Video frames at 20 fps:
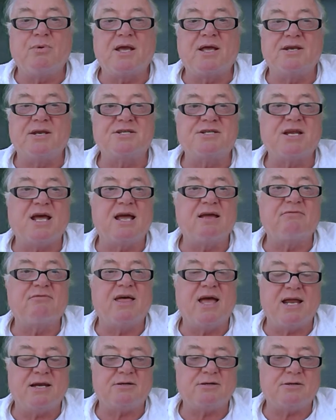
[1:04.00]
we're going to save
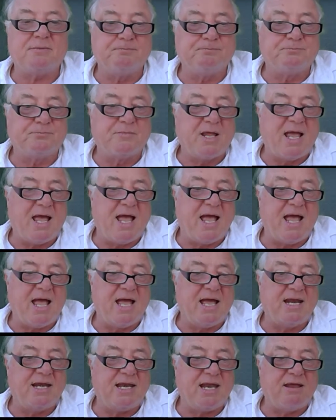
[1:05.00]
that.
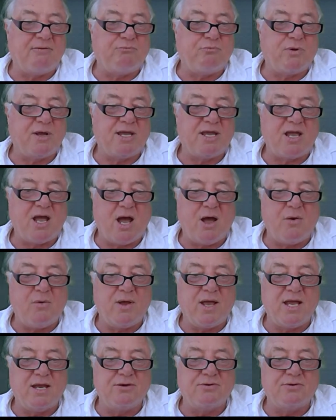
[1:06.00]
And if we go
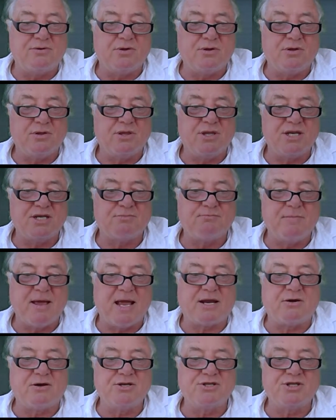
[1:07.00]
into this
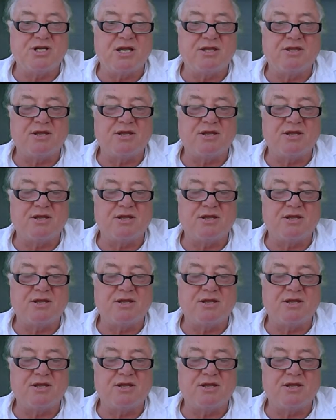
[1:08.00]
macro sheet